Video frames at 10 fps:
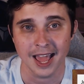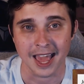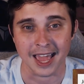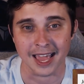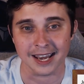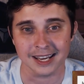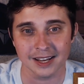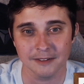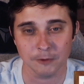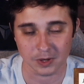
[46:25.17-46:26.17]
And
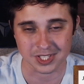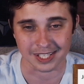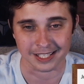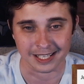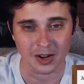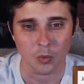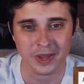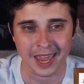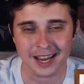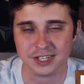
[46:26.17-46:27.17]
fortunately, we
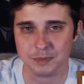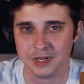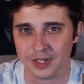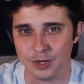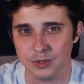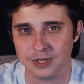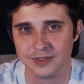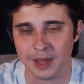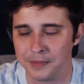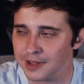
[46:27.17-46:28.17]
can't just be accused of
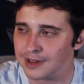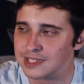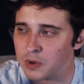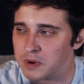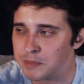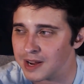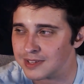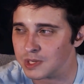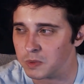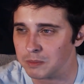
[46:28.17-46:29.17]
something and someone pays
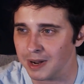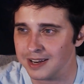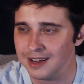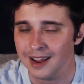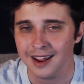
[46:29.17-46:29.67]
someone money